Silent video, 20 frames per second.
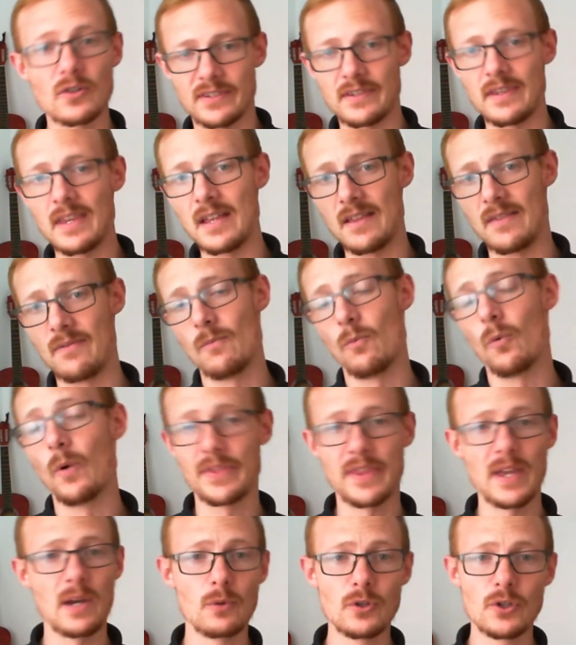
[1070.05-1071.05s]
Because
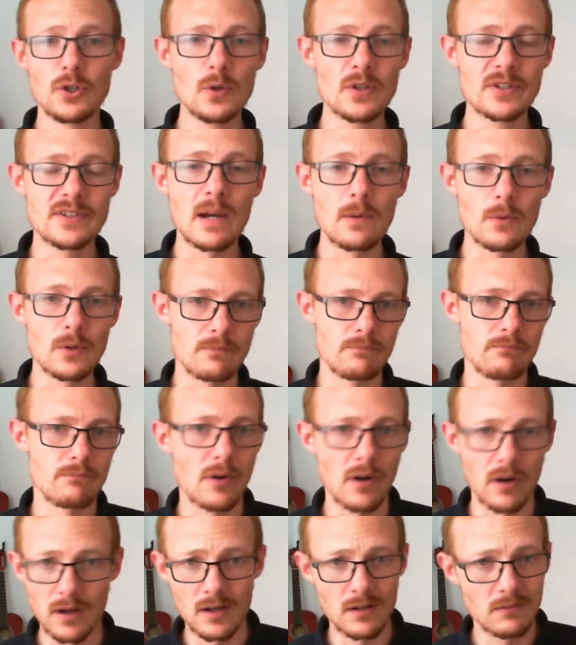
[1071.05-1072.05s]
what they would do is they
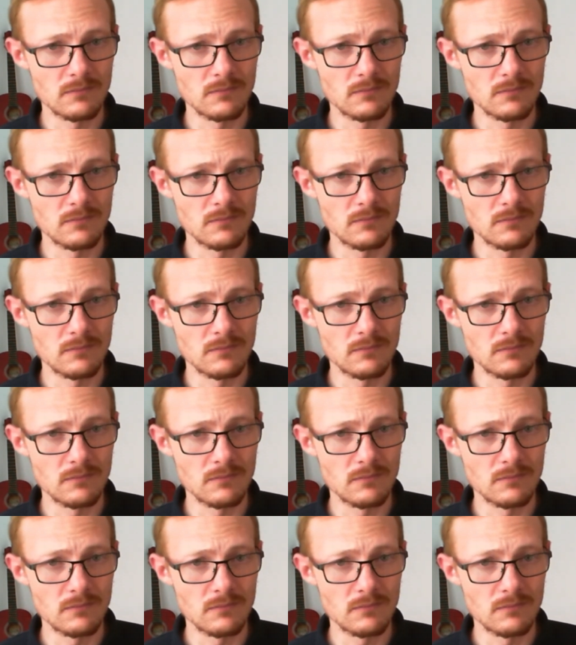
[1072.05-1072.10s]
would